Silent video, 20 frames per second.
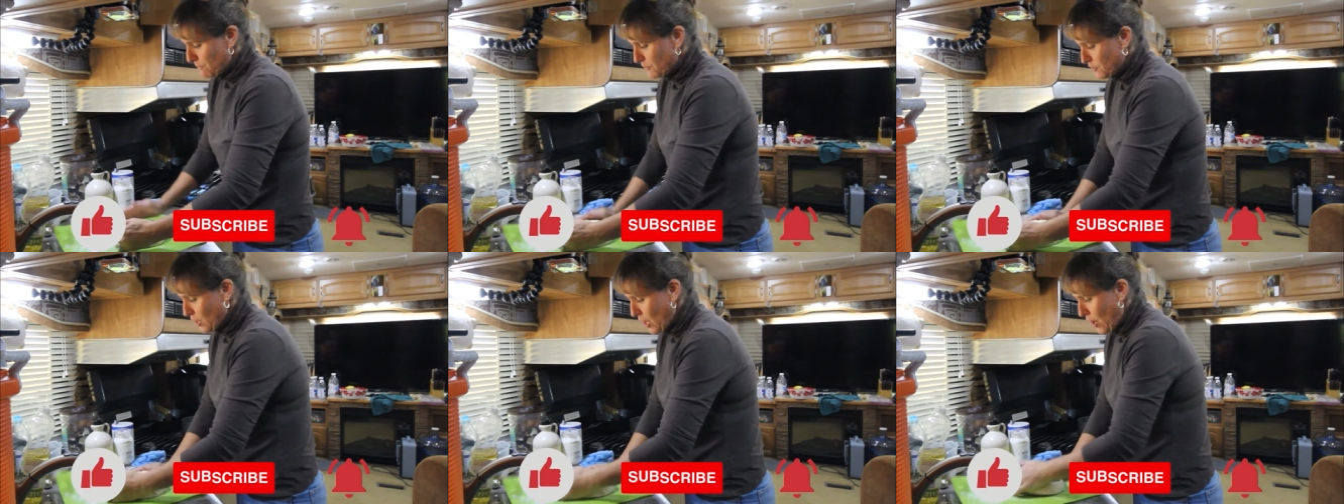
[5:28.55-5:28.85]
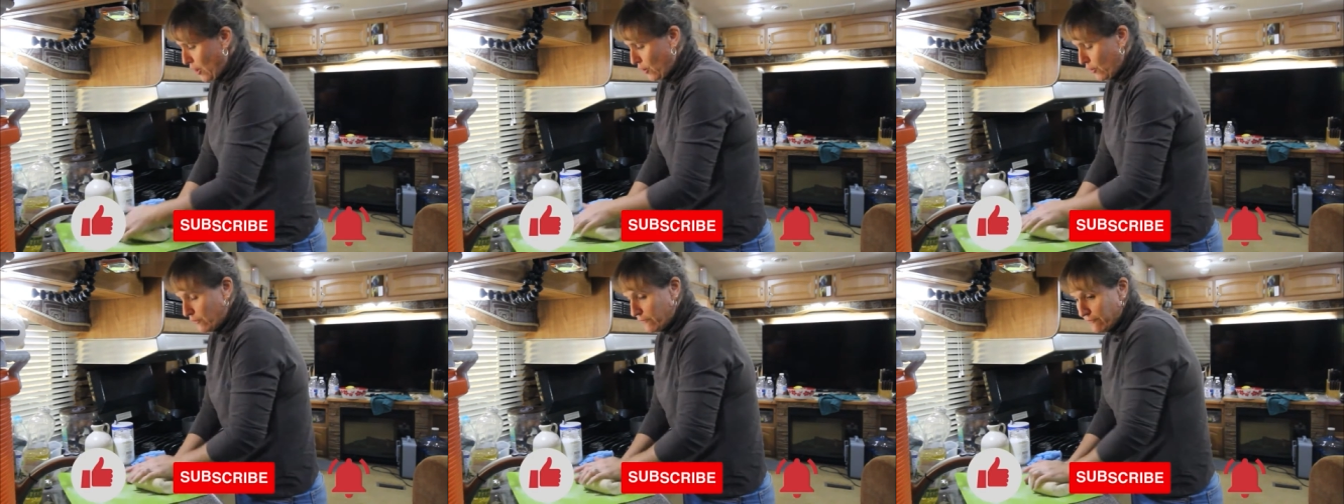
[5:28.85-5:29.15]

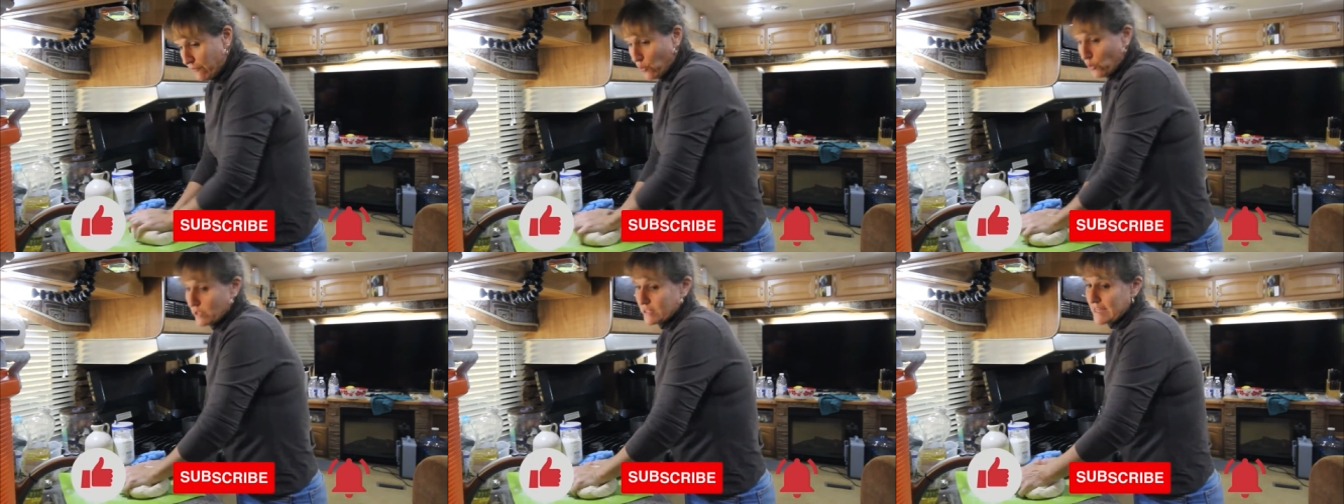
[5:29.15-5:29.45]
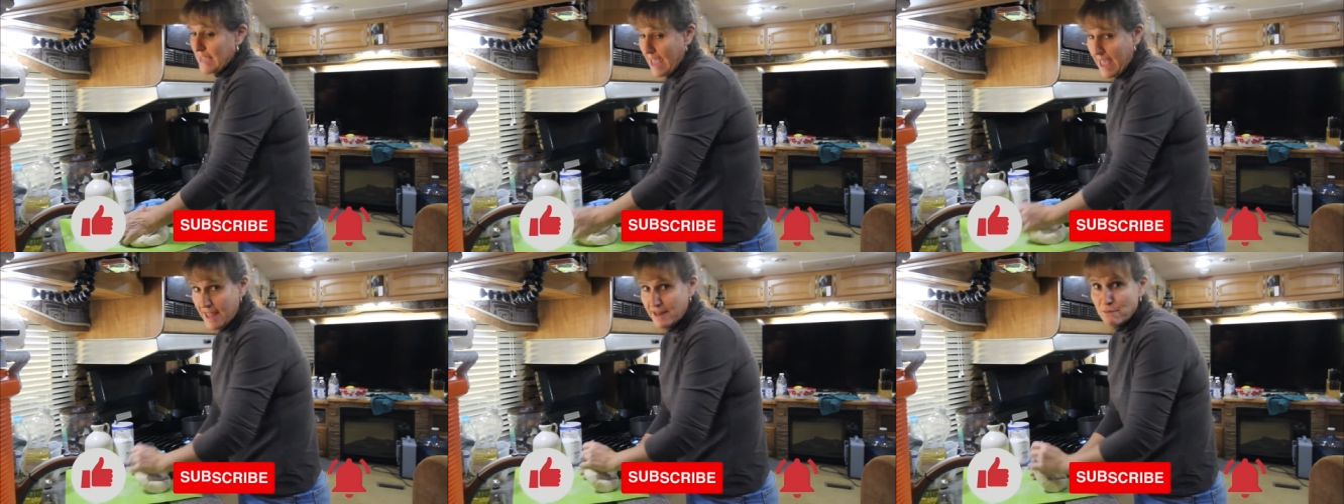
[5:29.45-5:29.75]
dough for
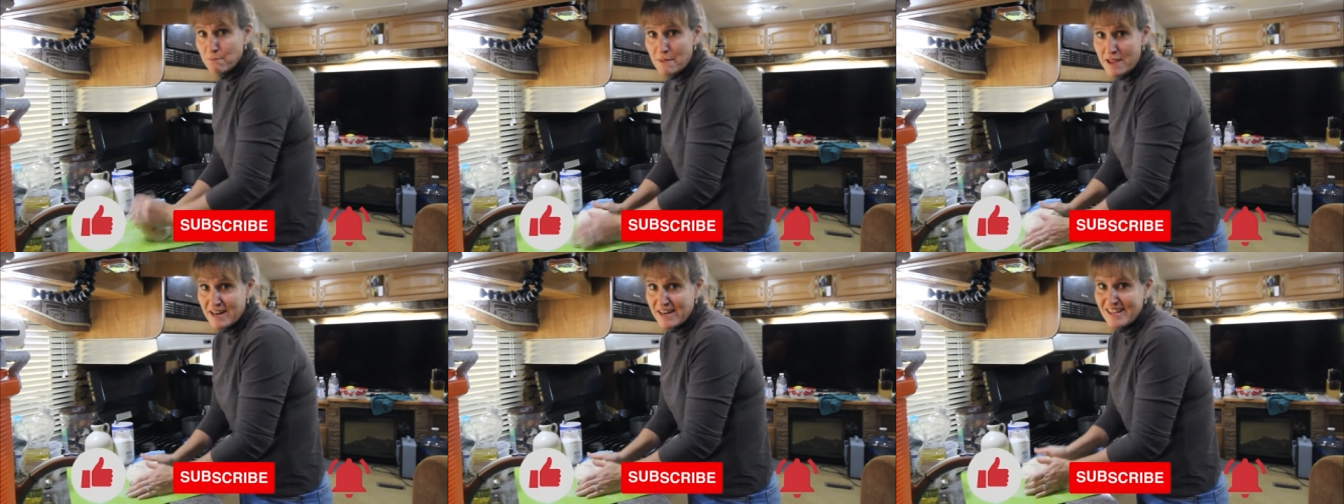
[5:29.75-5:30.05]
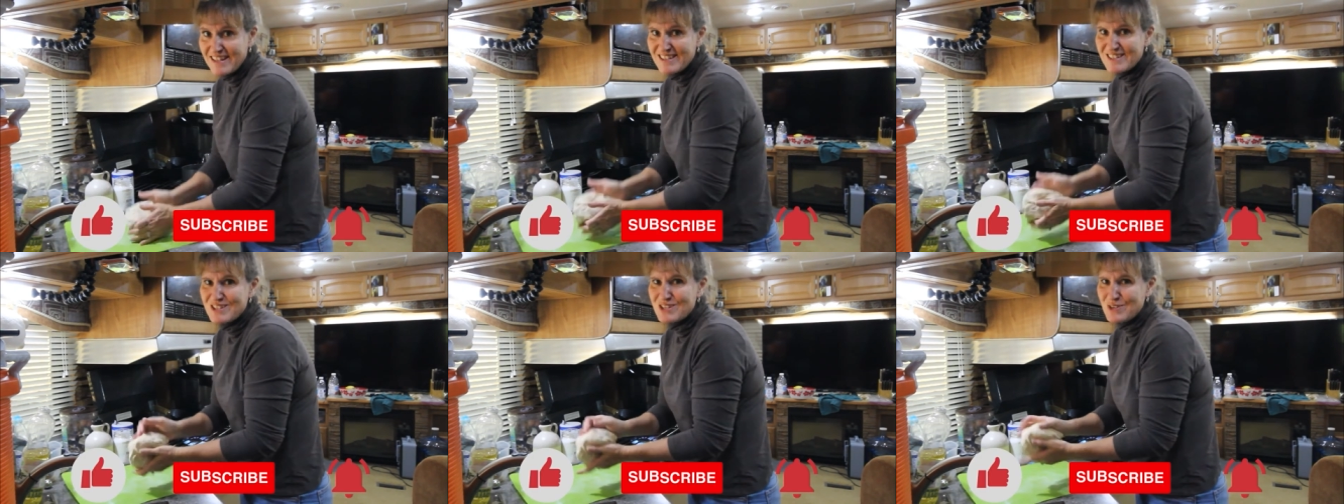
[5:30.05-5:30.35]
ten
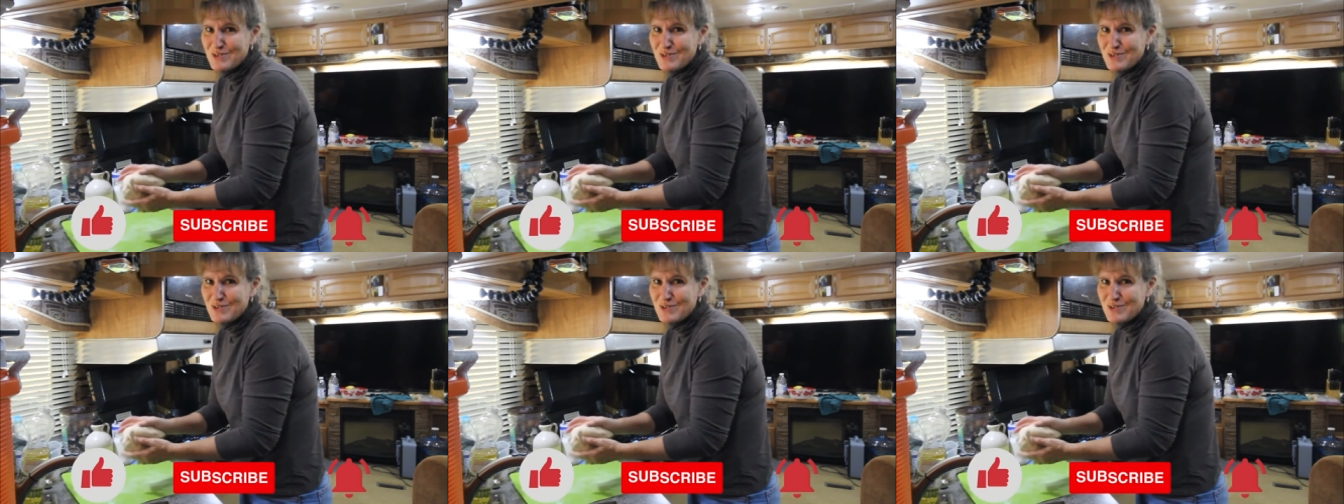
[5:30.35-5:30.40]
minutes.